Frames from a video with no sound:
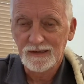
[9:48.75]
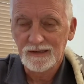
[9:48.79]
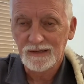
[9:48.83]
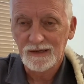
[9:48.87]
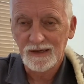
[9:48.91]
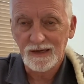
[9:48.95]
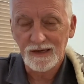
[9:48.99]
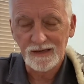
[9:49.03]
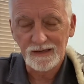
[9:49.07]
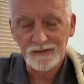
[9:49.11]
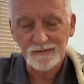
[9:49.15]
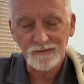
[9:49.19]

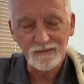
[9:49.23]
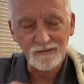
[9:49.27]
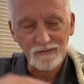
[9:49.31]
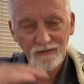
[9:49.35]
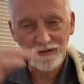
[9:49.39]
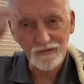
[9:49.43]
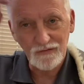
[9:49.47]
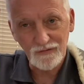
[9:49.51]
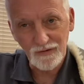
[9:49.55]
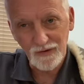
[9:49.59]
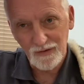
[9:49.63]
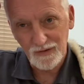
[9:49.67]
And the
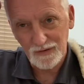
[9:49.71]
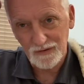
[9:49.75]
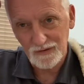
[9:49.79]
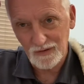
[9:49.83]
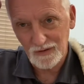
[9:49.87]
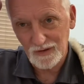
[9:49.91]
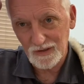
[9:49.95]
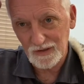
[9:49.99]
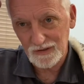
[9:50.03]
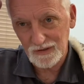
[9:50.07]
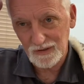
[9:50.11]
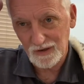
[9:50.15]
secret to
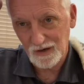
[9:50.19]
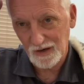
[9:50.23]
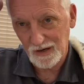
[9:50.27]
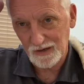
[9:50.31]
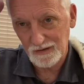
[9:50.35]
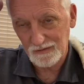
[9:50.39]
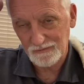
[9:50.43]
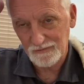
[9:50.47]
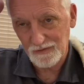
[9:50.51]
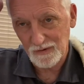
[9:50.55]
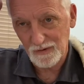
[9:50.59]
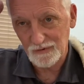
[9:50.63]
guitar,
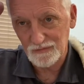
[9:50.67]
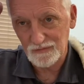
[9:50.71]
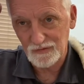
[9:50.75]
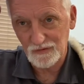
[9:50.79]
folks,